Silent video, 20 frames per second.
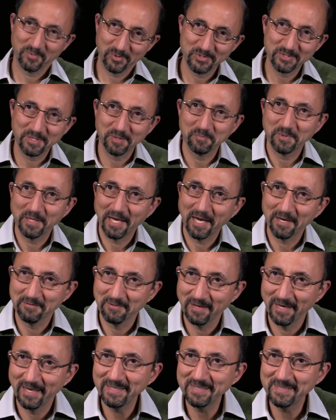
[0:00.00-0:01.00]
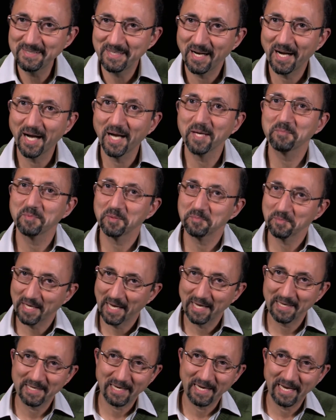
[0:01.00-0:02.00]
Rustam Viladwala. I'm a
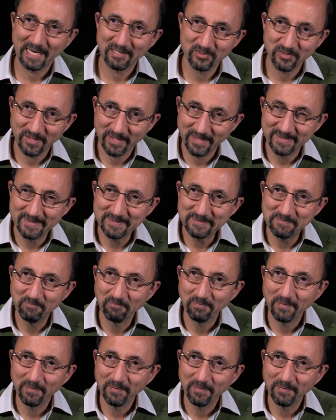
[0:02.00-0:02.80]
mechanical engineer.